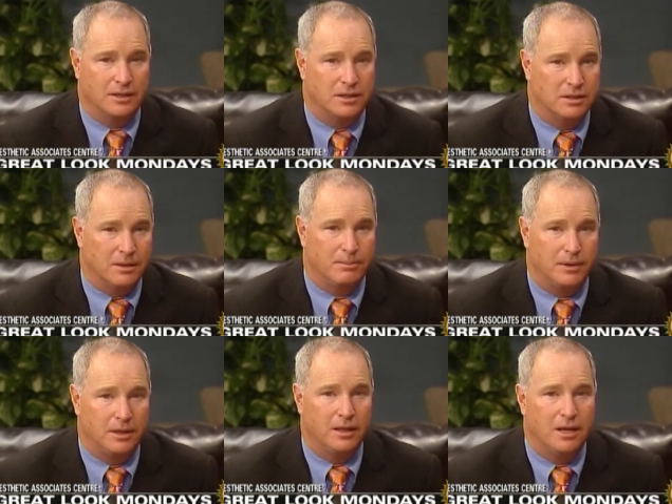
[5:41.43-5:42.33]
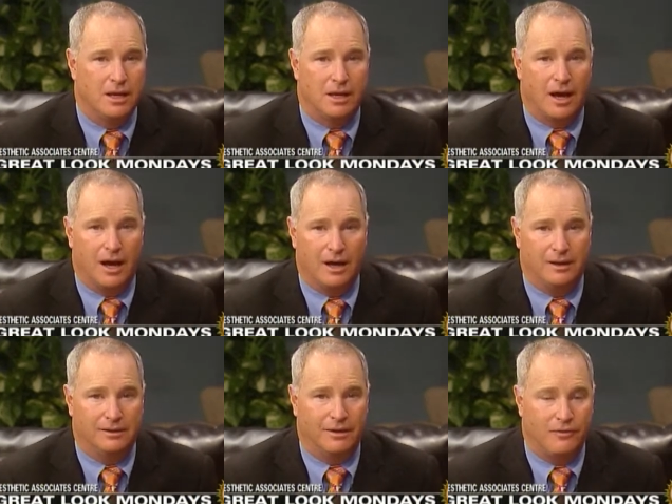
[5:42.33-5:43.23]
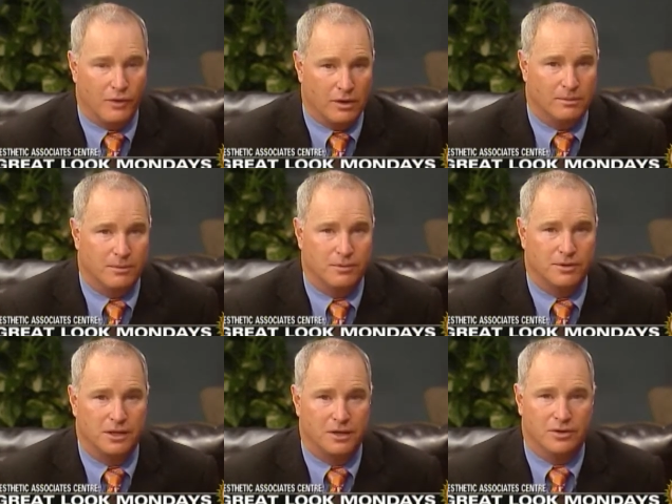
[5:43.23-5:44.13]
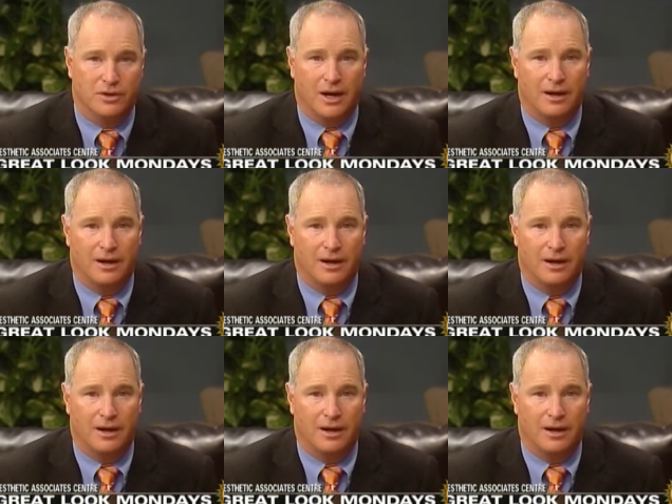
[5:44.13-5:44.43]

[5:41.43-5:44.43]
It's a simple, uh, affordable procedure,